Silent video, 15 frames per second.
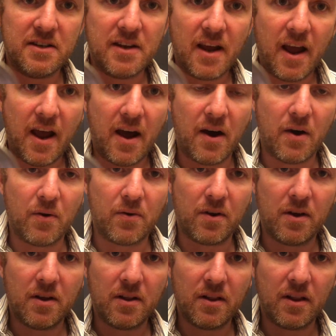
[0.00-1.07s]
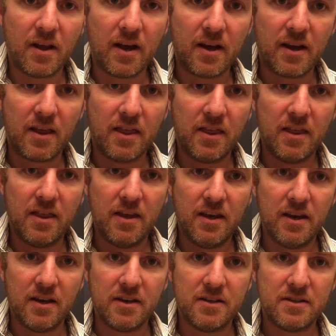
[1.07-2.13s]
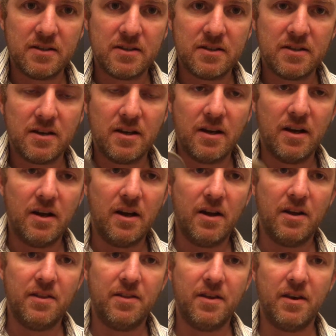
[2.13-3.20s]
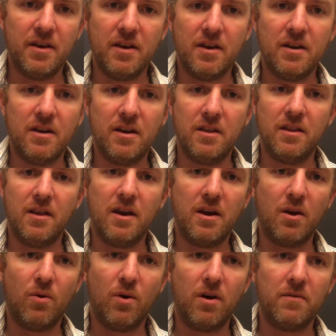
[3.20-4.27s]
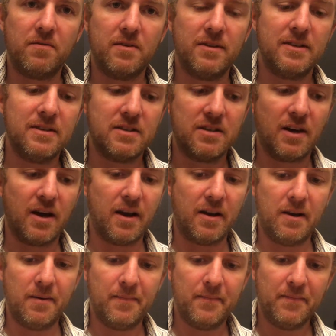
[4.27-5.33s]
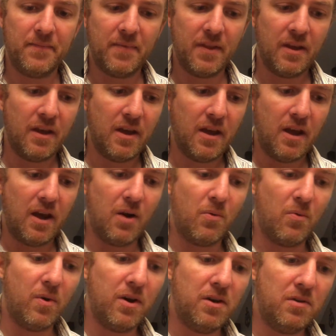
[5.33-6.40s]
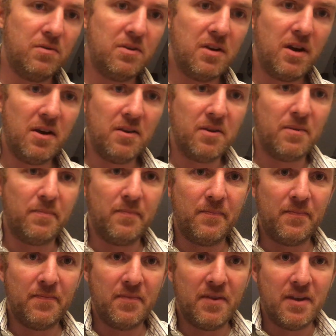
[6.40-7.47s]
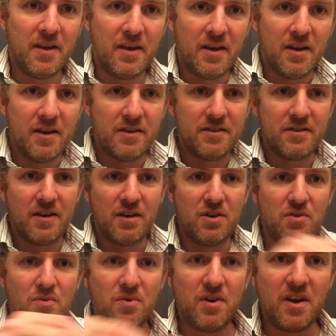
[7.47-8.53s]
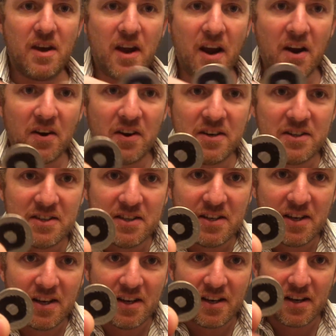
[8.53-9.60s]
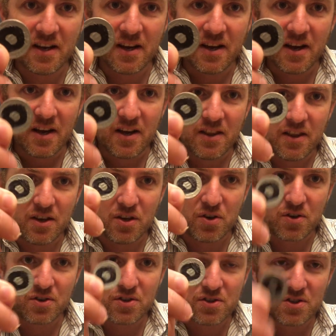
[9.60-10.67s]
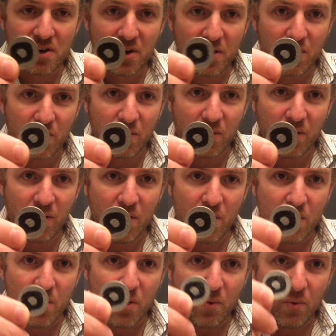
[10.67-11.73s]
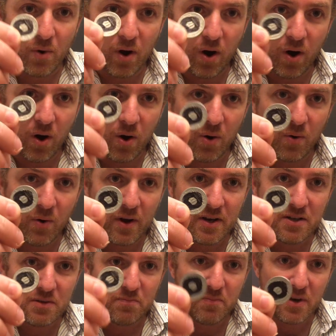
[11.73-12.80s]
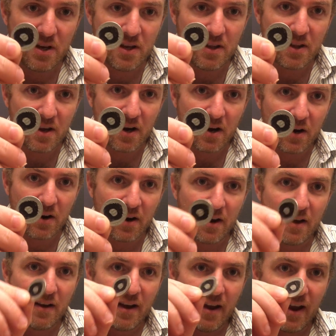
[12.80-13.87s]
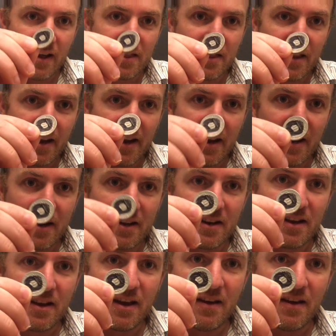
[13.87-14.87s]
down like this, then they go off to the side. And what you tell them is that you guarantee that your circle will always be there and land